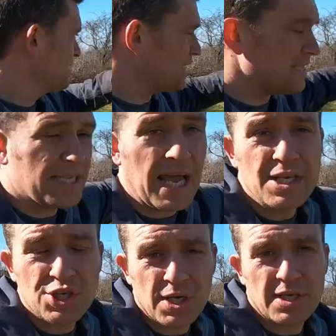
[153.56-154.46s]
There's
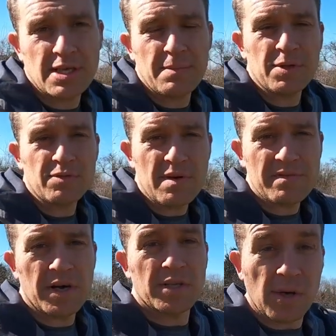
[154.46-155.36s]
danger down by the
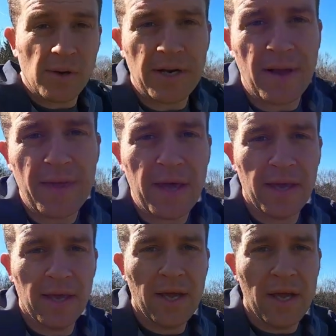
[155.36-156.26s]
river, don't go down there.
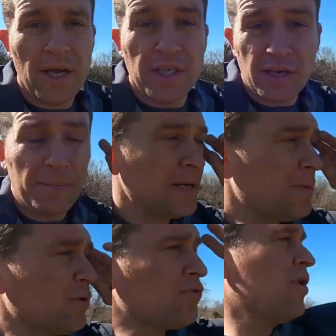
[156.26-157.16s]

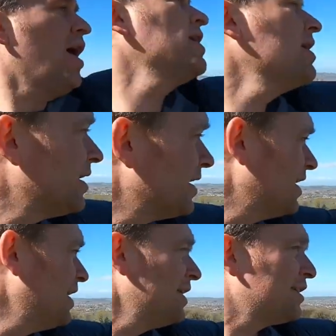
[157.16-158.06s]
Somebody will run
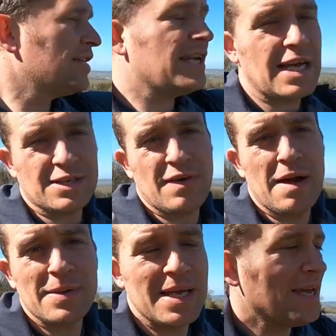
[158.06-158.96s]
to the next
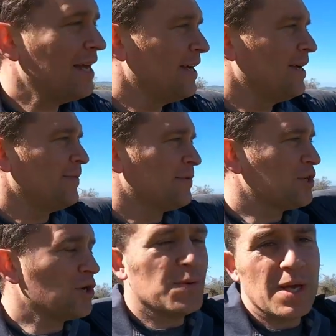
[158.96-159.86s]
family
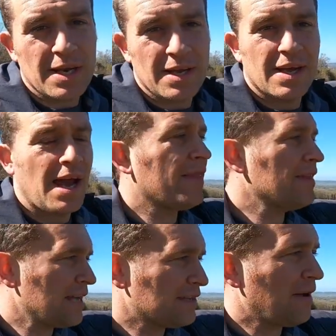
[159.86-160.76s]
unit
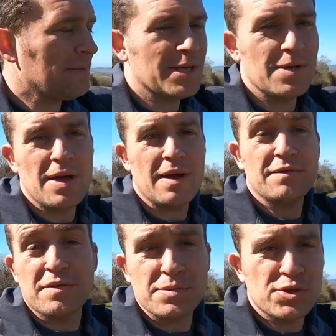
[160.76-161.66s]
and the next family unit
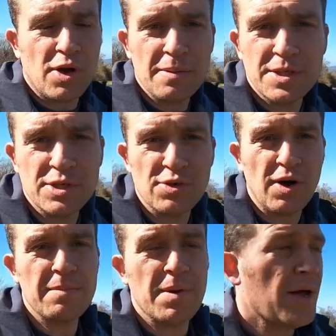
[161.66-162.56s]
and from tribe to
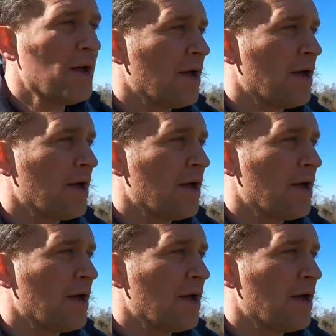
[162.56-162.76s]
tribe.